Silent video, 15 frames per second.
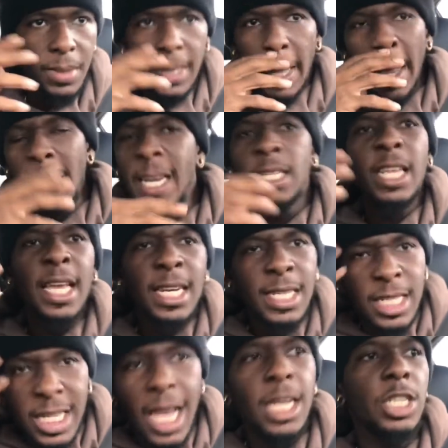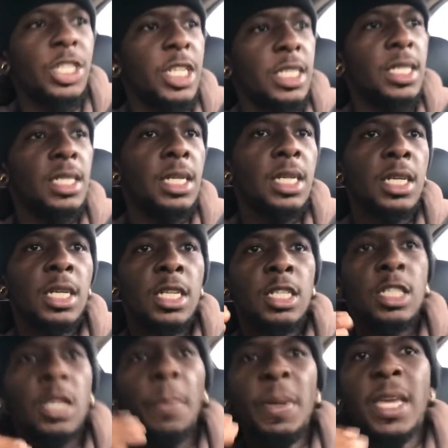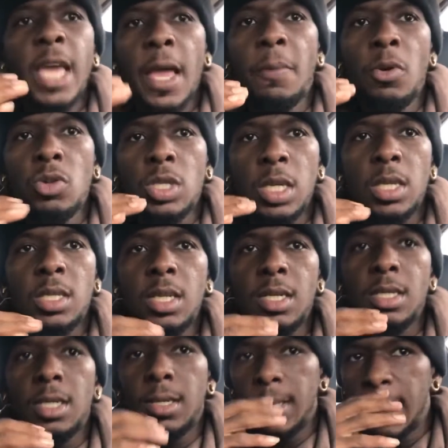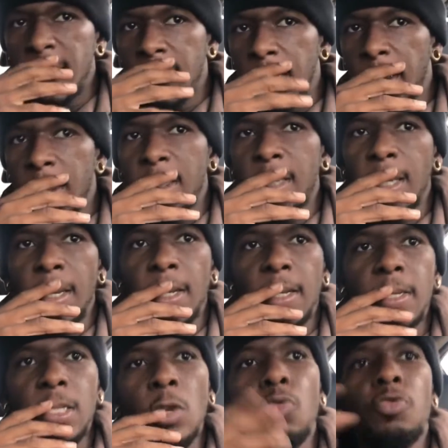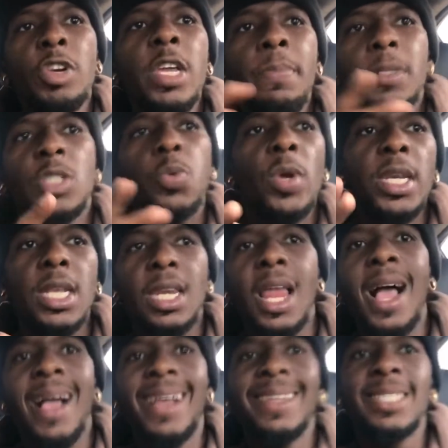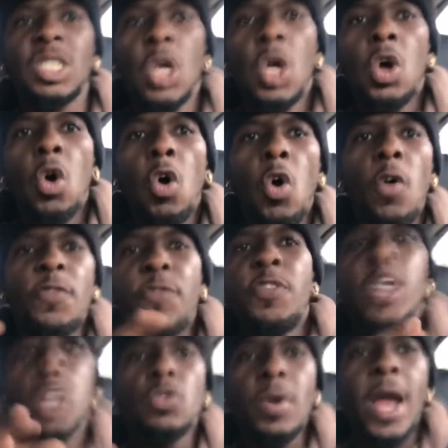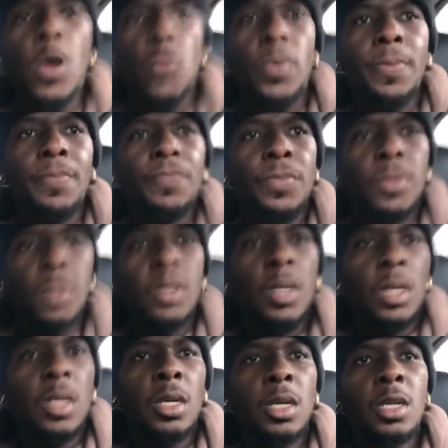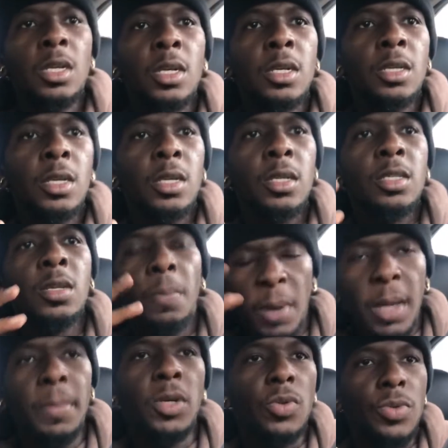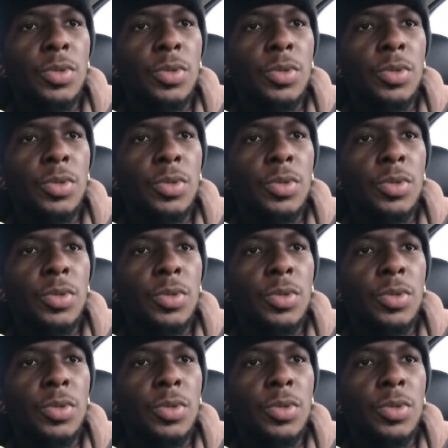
and, and intelligent to be able to to, to, to, to to read between the lines or figure out subliminals.